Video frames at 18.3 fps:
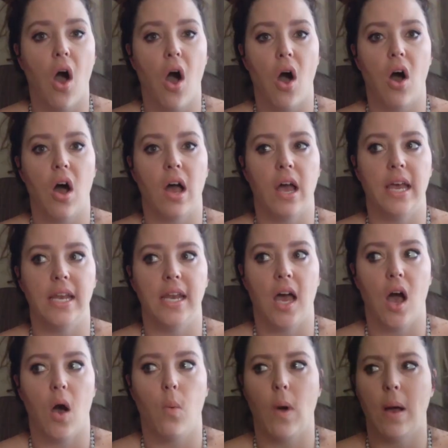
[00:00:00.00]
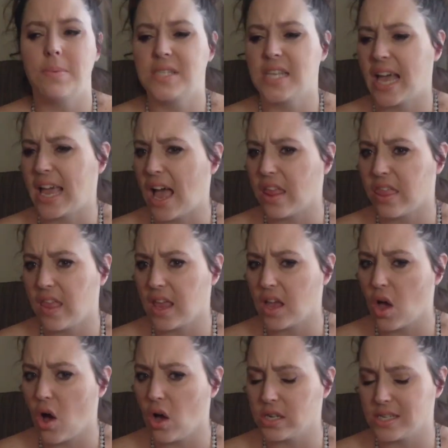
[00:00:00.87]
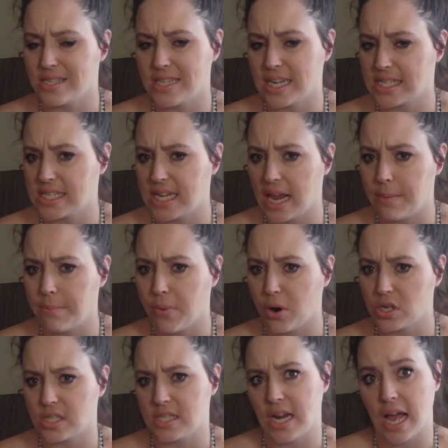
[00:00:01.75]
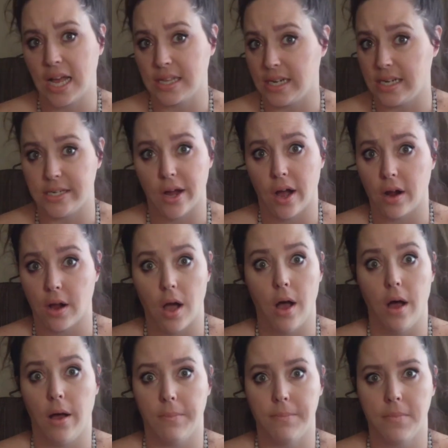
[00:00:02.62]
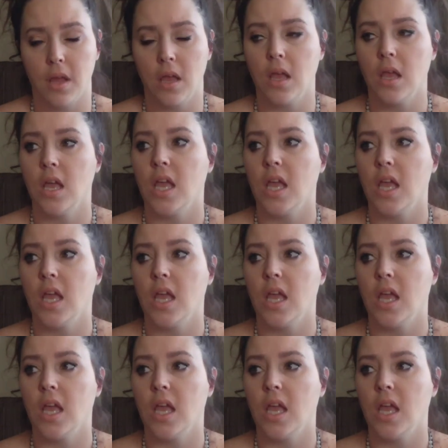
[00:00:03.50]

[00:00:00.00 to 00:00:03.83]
on a website I think called 16personality.com.